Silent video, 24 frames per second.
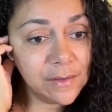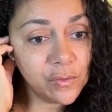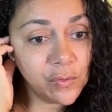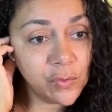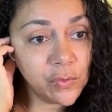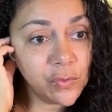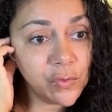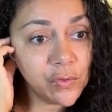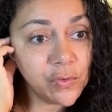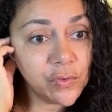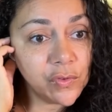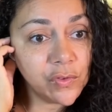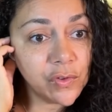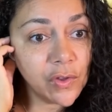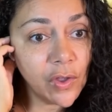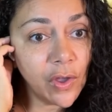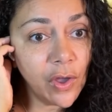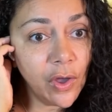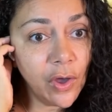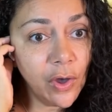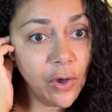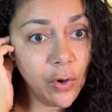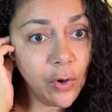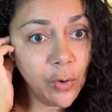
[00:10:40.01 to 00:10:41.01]

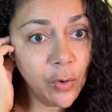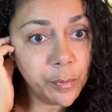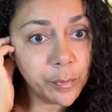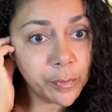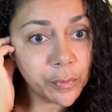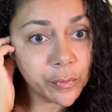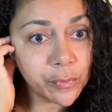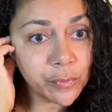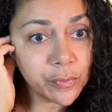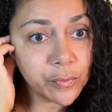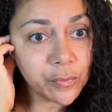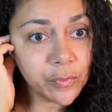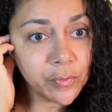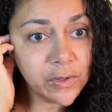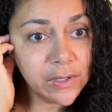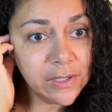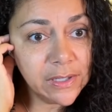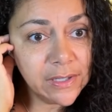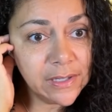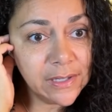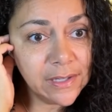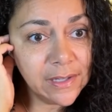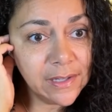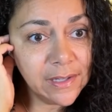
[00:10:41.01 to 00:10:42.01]
so
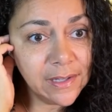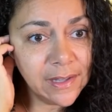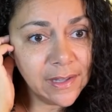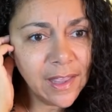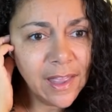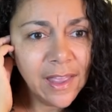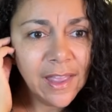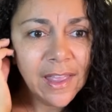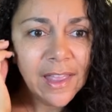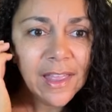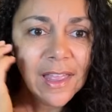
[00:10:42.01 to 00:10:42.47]
pretty.